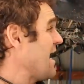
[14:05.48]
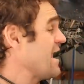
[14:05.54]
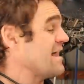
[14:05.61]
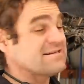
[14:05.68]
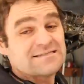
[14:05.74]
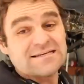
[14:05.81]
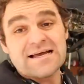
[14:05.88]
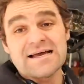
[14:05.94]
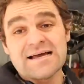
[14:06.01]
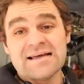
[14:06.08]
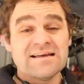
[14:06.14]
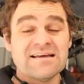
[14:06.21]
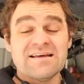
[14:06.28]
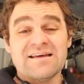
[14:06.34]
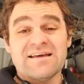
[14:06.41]
And
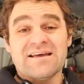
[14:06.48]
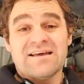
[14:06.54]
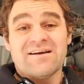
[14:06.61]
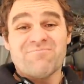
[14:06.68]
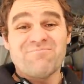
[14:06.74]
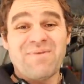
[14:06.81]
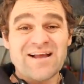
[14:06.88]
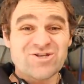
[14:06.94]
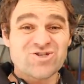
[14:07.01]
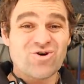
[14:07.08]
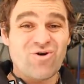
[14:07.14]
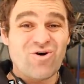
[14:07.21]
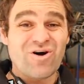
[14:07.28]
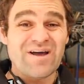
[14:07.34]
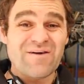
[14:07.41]
make
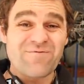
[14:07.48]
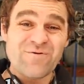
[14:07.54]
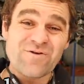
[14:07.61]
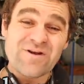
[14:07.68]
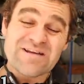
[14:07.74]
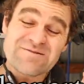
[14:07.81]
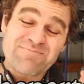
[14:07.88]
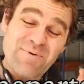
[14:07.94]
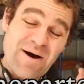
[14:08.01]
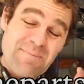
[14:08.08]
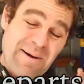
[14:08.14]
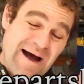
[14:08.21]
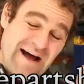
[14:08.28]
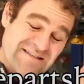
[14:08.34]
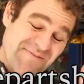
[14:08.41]
sure if you need to buy
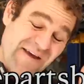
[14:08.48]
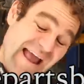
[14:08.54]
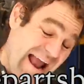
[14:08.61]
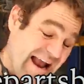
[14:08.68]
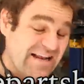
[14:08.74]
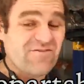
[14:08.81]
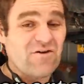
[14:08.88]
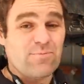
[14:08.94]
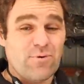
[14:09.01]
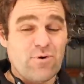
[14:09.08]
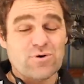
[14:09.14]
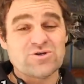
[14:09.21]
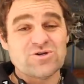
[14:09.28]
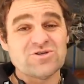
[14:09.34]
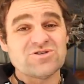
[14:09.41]
parts for any of your
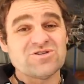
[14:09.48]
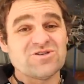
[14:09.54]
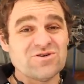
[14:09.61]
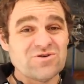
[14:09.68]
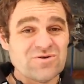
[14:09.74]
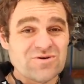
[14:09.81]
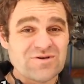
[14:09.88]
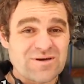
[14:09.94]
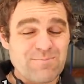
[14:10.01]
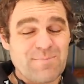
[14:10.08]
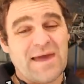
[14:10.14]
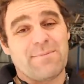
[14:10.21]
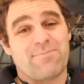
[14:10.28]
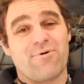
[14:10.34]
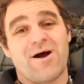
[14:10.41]
Porsches, you
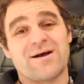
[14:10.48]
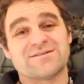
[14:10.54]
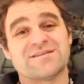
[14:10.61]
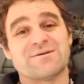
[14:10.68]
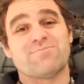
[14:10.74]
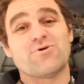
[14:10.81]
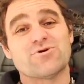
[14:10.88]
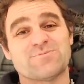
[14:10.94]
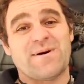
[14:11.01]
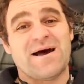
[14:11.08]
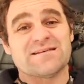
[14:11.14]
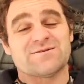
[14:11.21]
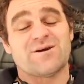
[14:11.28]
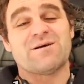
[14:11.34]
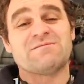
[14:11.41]
compare prices at Porsche
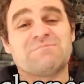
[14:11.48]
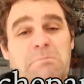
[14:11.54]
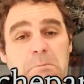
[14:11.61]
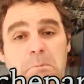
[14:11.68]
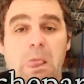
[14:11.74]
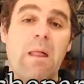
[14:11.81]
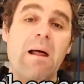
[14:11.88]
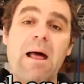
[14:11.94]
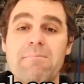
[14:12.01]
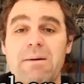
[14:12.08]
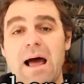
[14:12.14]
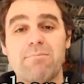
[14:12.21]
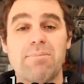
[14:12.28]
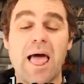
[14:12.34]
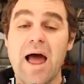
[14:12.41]
Parts, like blah,
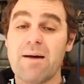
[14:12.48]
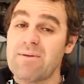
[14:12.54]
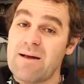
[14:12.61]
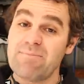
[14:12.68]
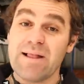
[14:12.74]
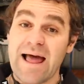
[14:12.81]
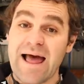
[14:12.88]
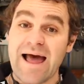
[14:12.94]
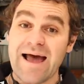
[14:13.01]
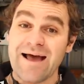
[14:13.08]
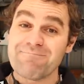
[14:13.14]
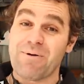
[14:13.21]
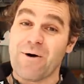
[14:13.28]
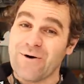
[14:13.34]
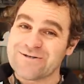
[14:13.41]
blah, blah, blah,
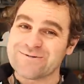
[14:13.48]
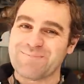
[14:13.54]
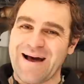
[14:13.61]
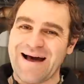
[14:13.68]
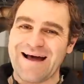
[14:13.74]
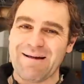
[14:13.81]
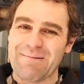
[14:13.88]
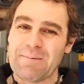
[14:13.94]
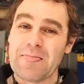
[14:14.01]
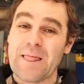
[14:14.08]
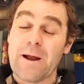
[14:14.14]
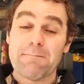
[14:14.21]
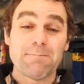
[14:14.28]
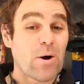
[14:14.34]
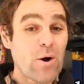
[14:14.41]
blah, Porsche Parts.
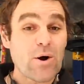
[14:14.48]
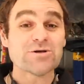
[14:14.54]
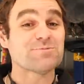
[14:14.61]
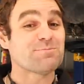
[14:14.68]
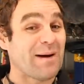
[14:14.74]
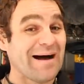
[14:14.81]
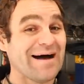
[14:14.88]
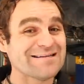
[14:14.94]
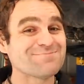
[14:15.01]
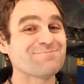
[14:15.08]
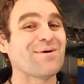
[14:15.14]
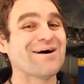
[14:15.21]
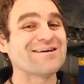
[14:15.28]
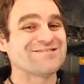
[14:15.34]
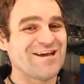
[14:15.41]

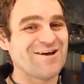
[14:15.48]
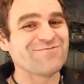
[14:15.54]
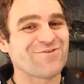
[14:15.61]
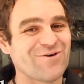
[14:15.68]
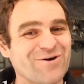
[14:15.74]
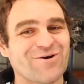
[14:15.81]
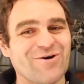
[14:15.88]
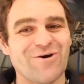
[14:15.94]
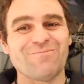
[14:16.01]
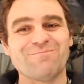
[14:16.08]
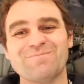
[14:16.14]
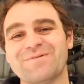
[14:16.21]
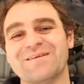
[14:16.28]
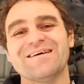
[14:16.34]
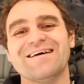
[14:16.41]

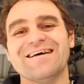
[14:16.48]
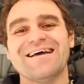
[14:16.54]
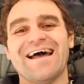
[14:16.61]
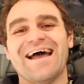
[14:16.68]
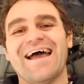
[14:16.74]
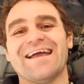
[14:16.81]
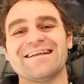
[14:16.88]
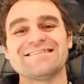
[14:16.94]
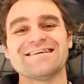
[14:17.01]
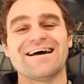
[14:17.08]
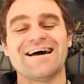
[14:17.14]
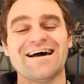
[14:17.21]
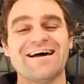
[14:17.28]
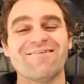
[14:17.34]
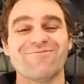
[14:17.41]
PorschePartsByJeff.com, and
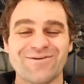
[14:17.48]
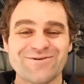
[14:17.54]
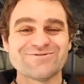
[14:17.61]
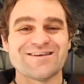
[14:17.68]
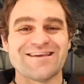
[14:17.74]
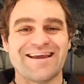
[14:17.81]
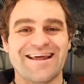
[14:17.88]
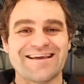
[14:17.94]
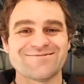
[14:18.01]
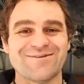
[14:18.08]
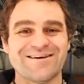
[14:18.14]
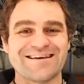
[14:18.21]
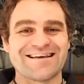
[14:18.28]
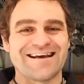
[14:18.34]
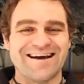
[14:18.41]
we'll see you next
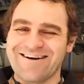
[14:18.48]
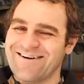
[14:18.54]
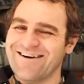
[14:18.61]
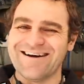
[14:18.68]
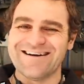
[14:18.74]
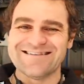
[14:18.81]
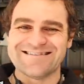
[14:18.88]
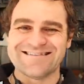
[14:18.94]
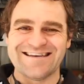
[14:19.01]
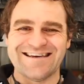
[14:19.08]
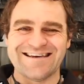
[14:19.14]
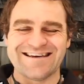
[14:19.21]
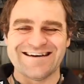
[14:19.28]
week. All right, see you